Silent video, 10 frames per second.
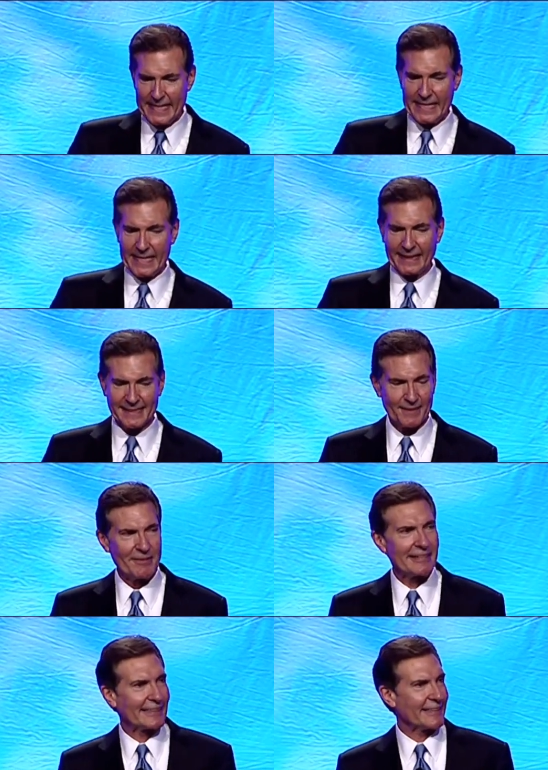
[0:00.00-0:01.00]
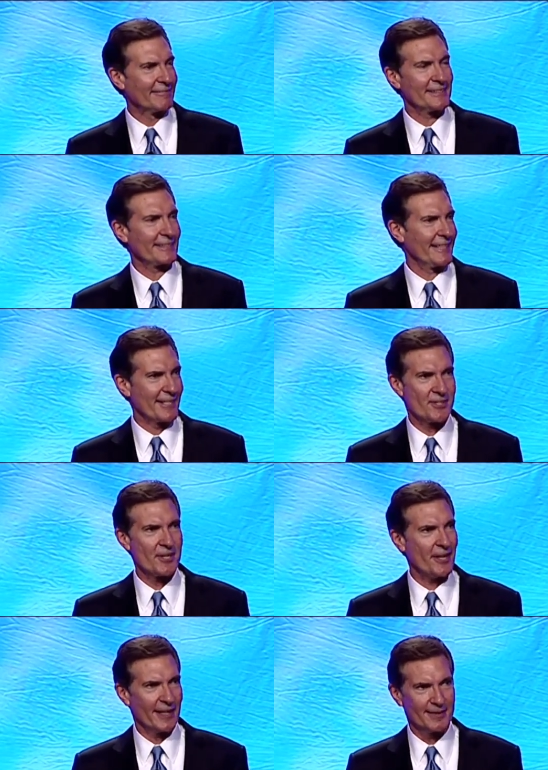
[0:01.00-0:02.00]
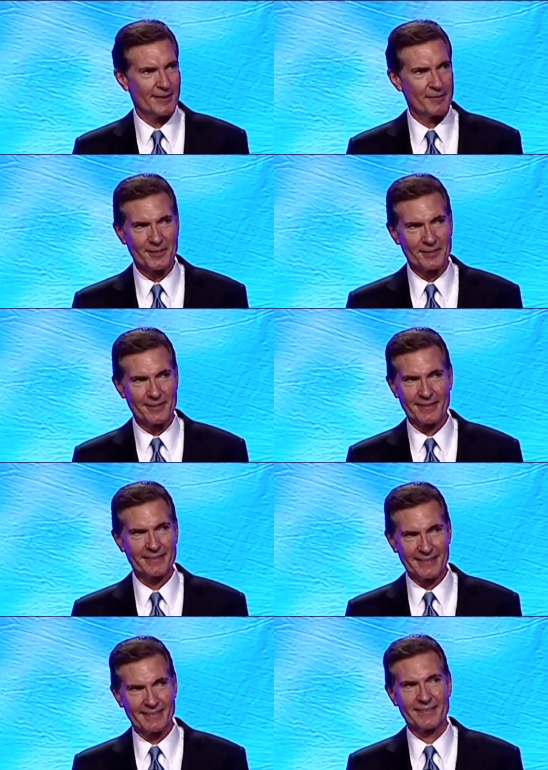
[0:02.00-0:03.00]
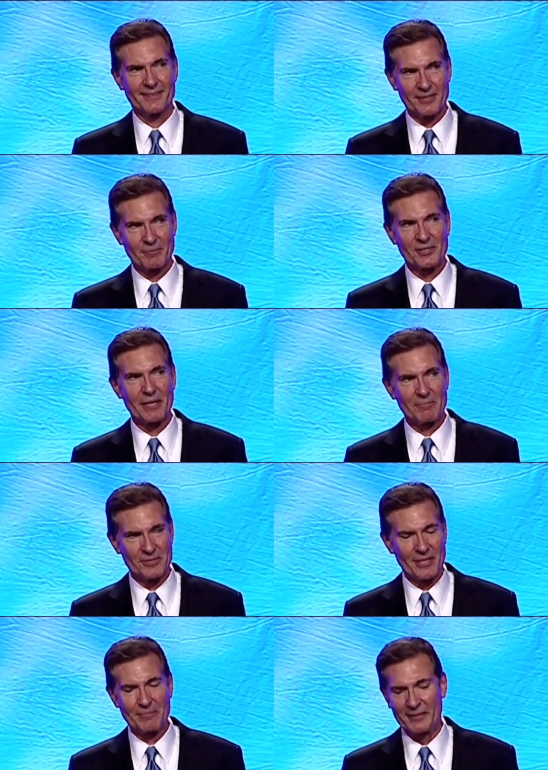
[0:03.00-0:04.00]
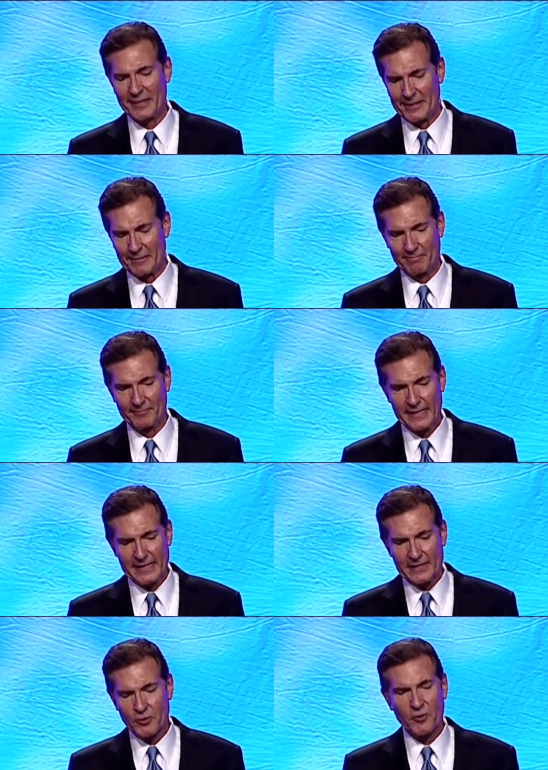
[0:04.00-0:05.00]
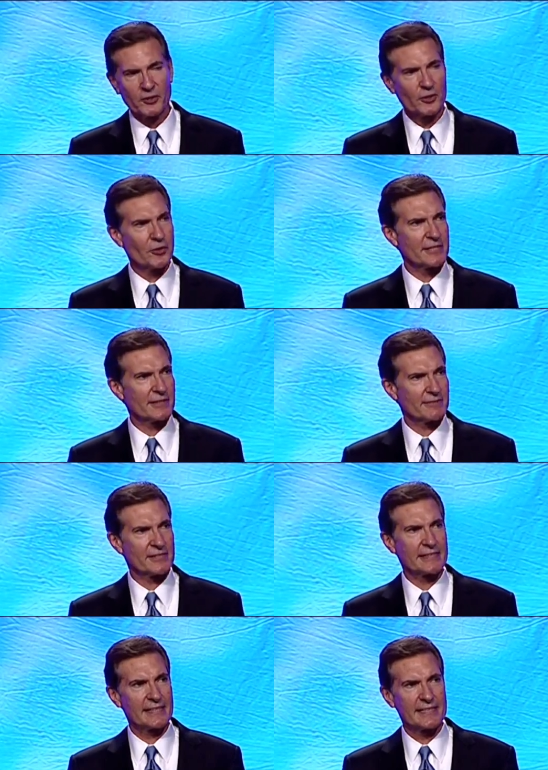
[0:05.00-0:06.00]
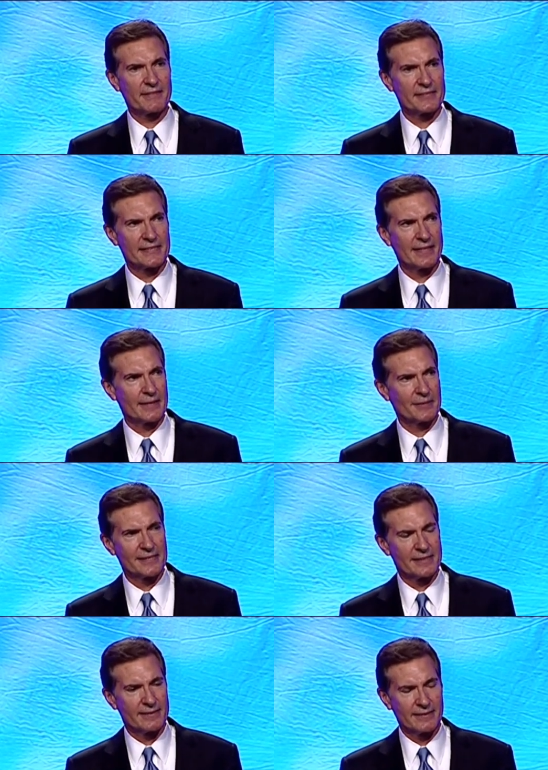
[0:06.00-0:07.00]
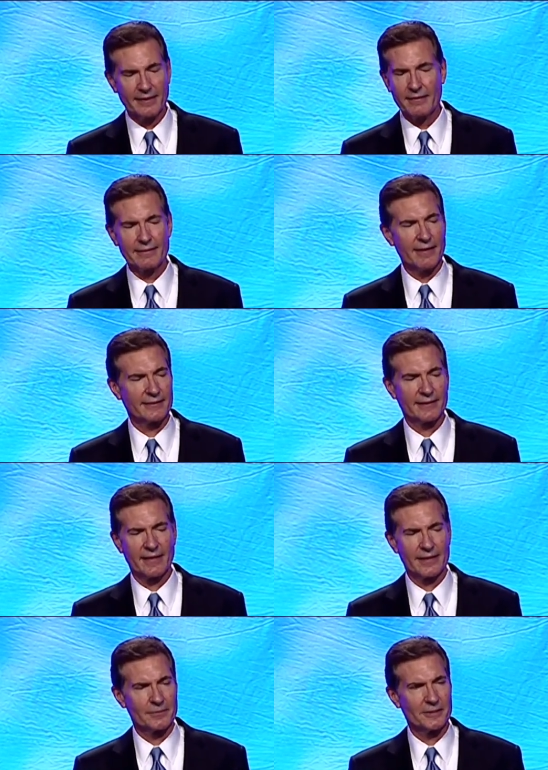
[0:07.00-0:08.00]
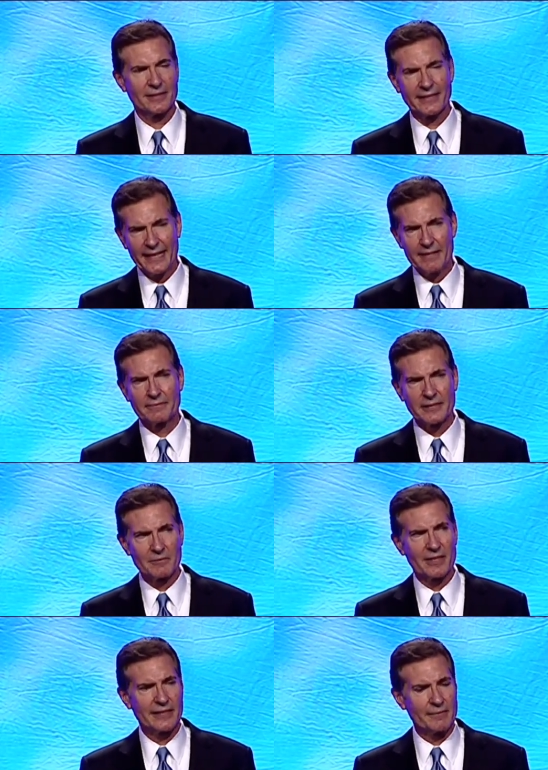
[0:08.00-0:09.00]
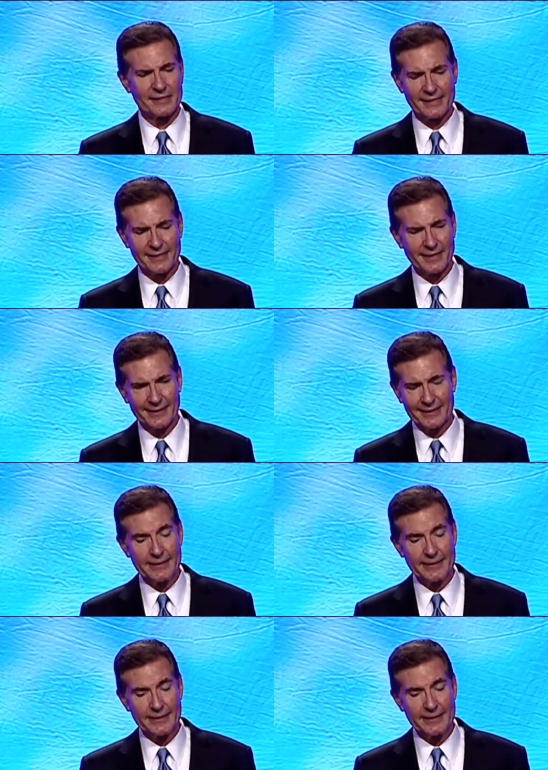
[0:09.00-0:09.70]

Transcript: And they said, we got to give this guy a shot. I mean, there's some something there. So over a course of successive assignments, he knocked it out of the park everywhere he was assigned,